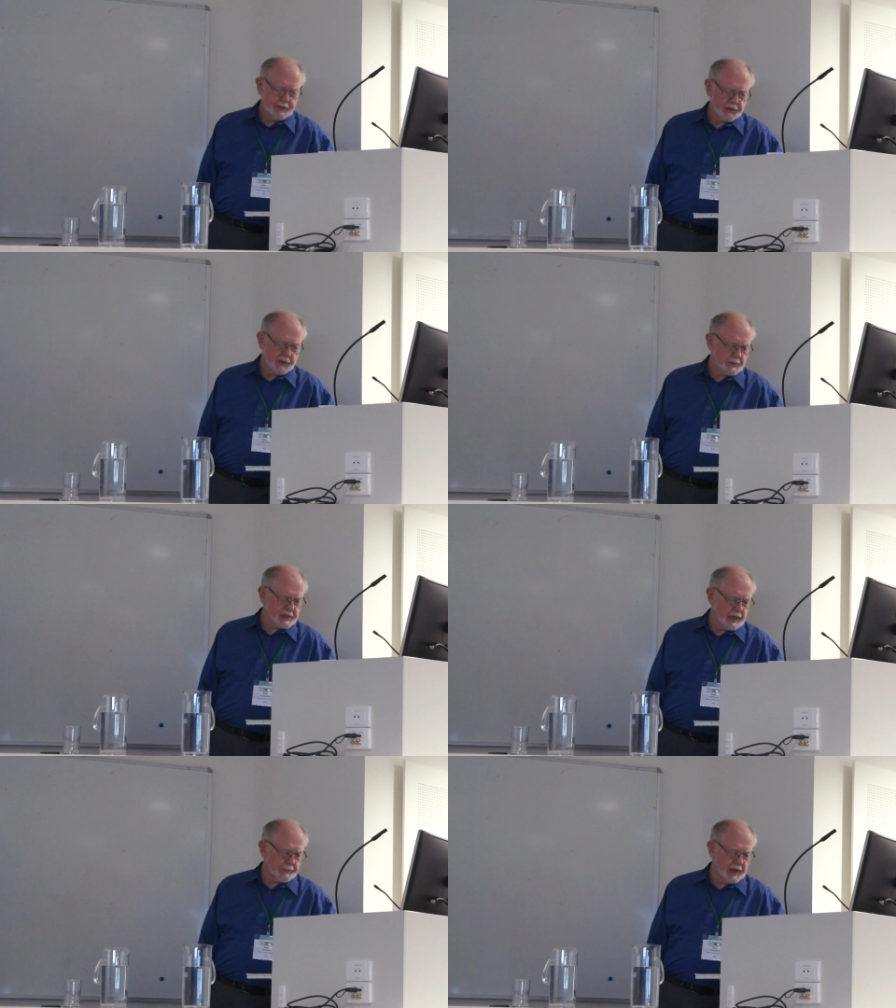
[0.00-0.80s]
Terms
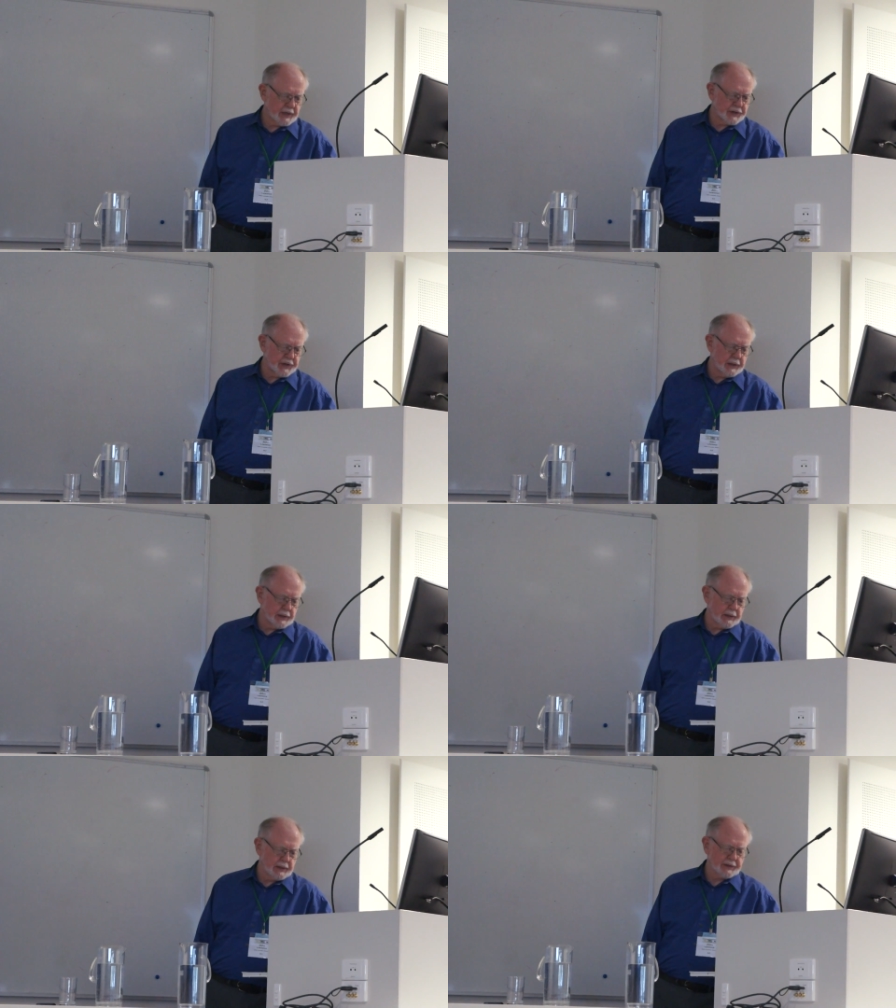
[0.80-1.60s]
like
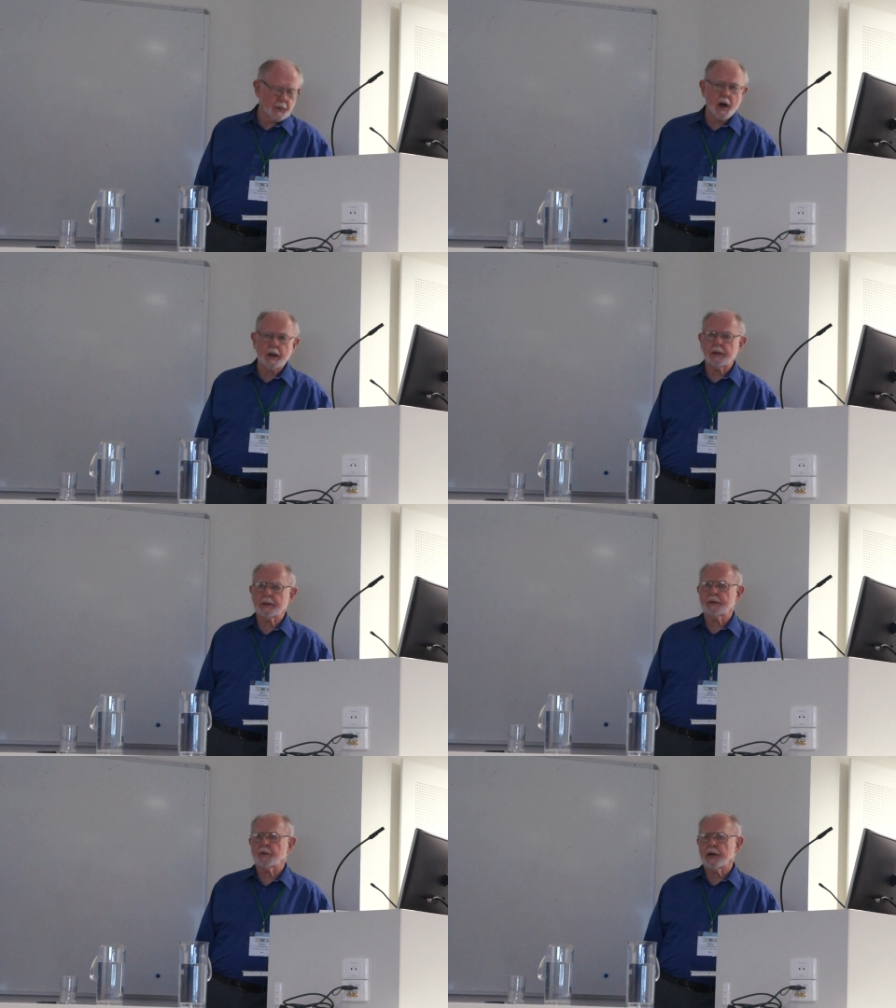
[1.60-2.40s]
Pangaea, Gondwana,
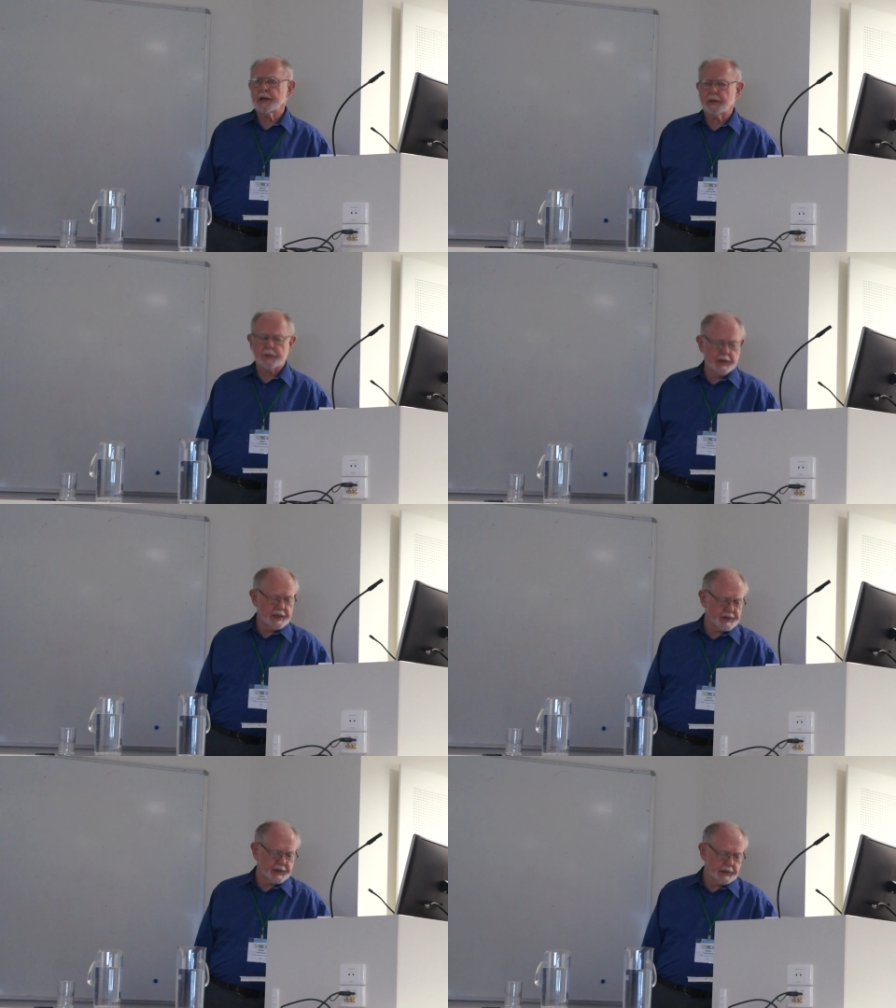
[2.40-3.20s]
and
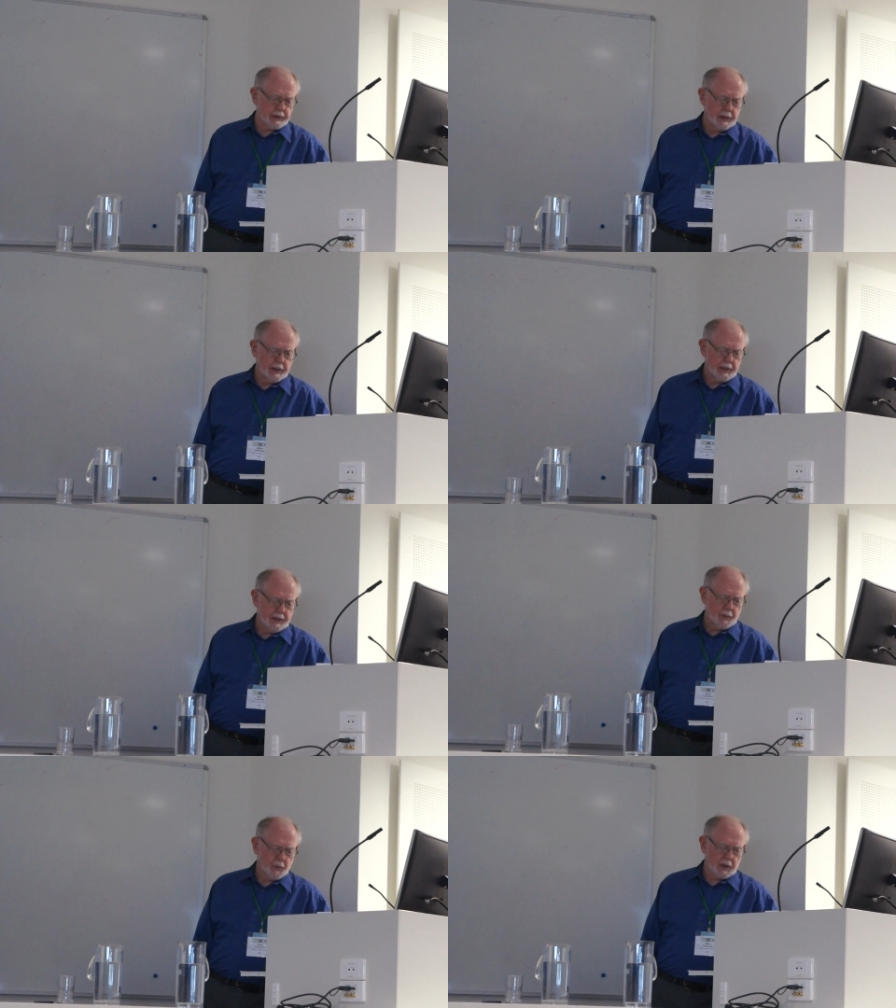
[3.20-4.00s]
Laurasia
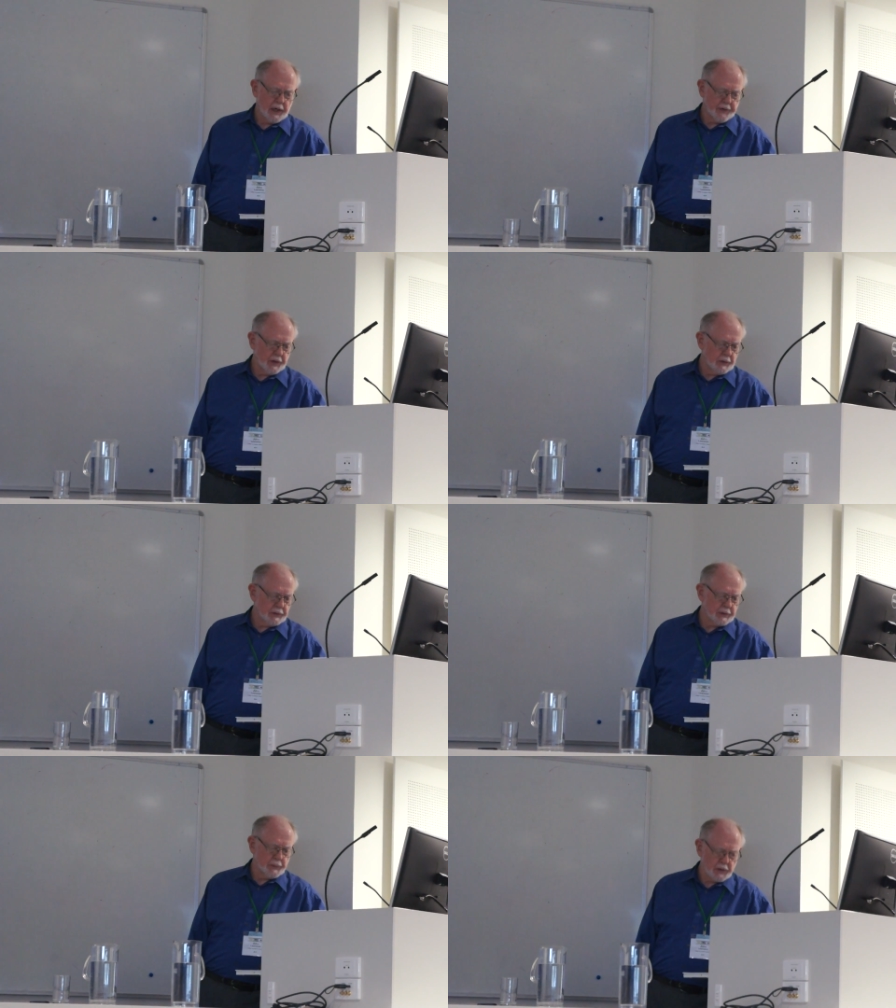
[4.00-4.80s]
were unknown
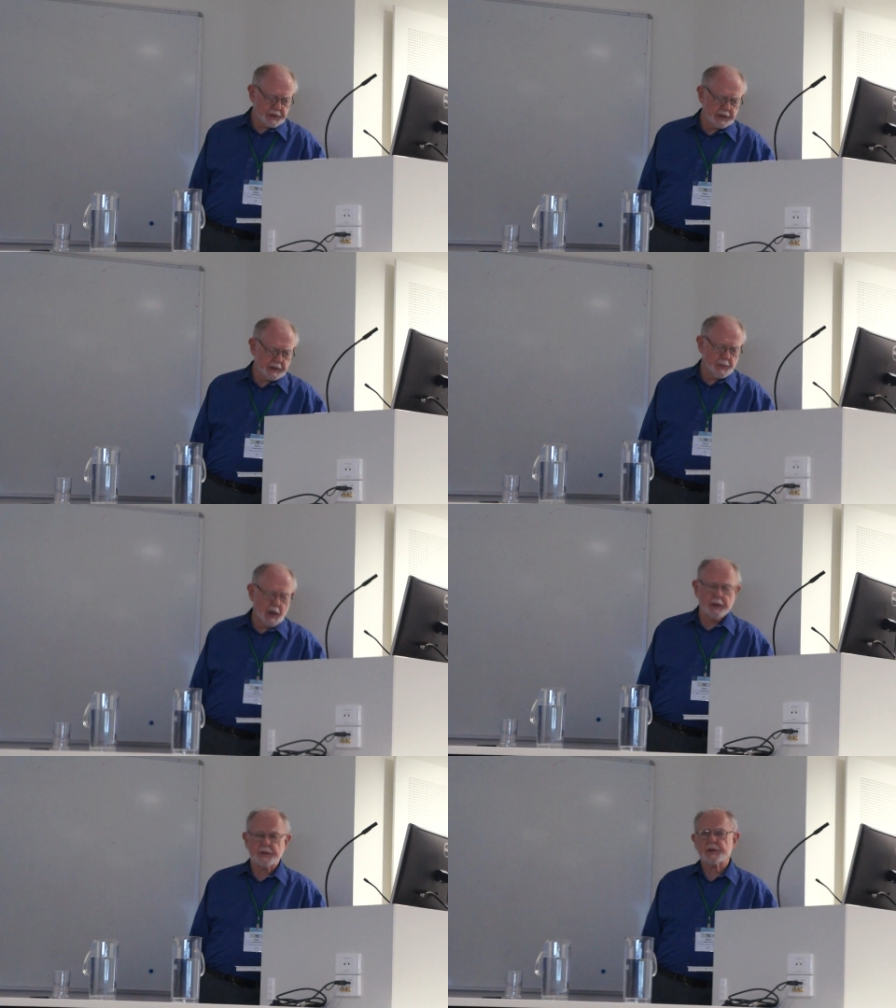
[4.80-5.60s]
to most
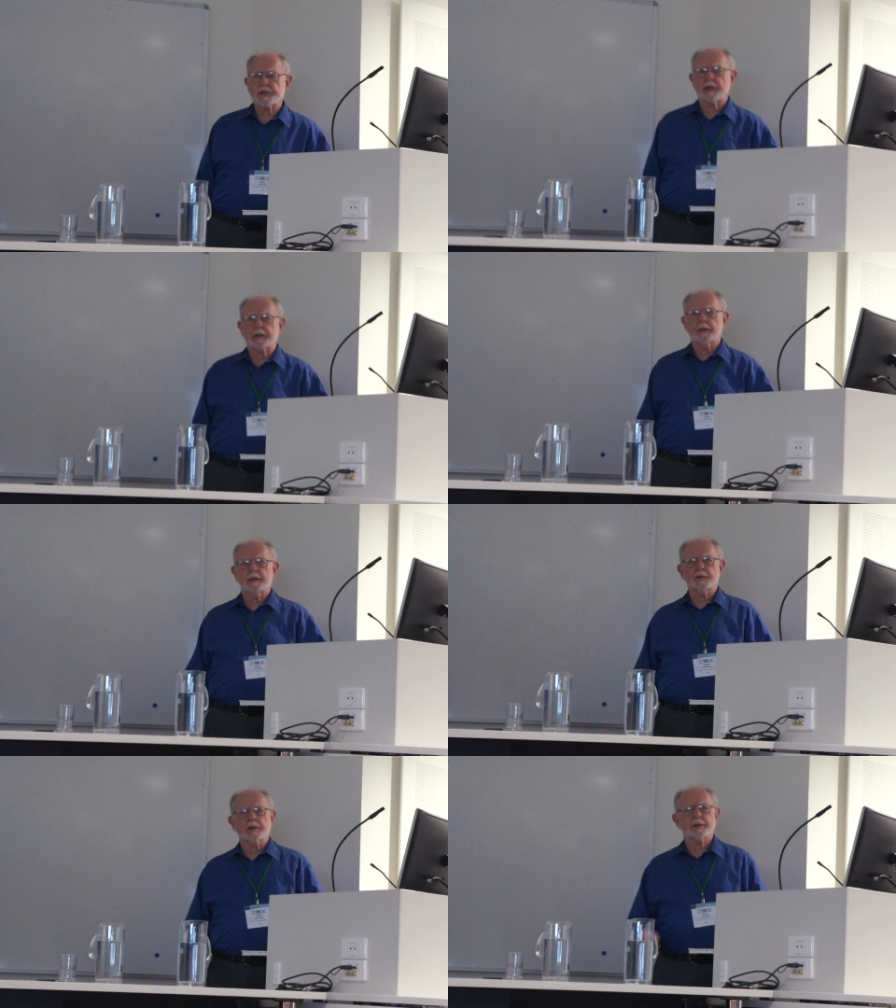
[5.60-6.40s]
entomologists, let
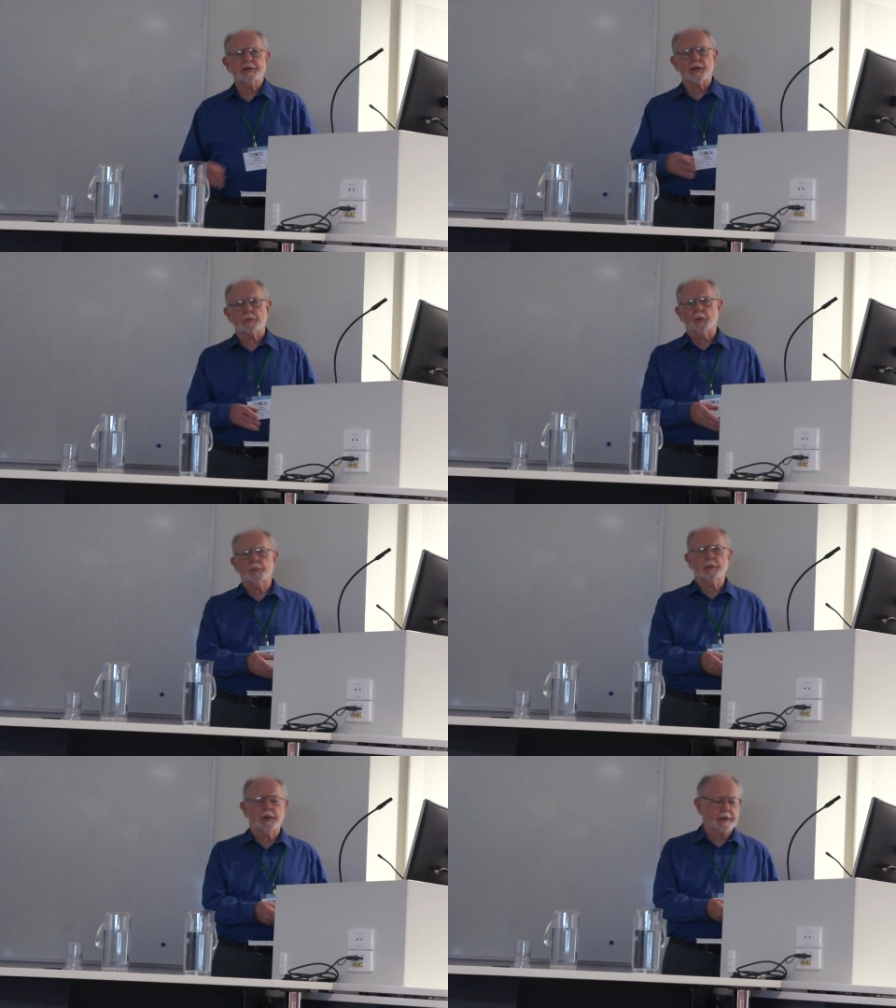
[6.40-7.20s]
alone the general
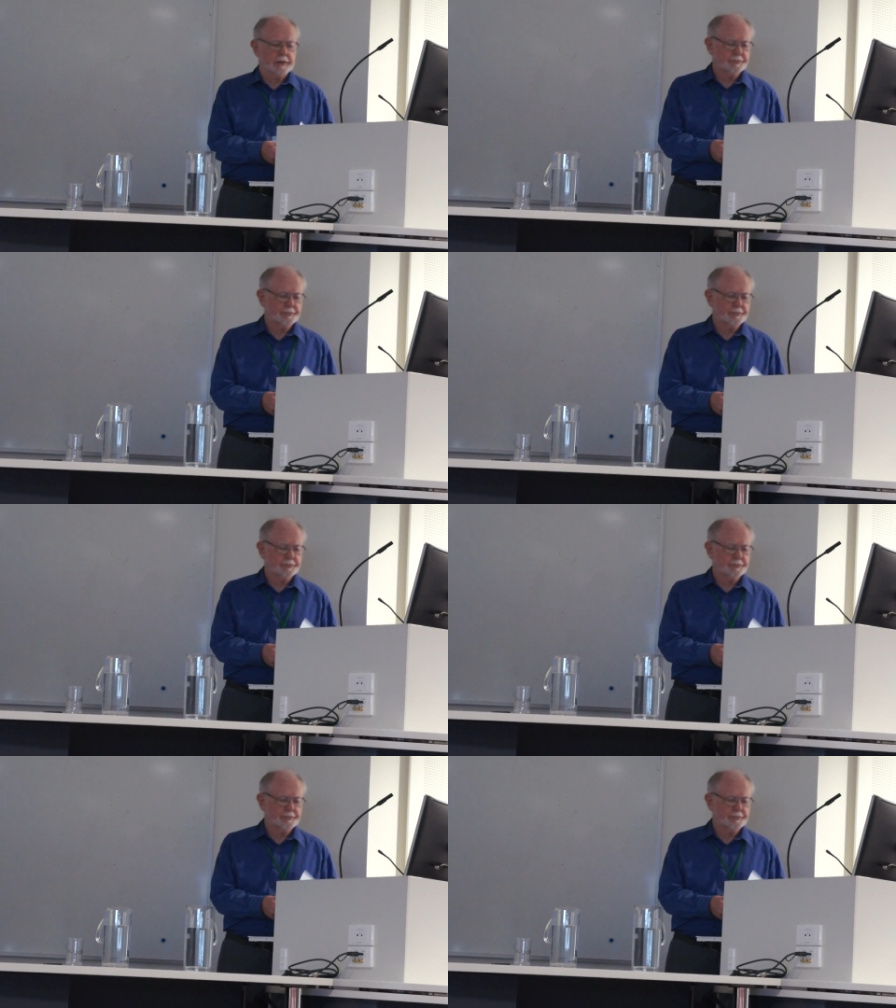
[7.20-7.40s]
public.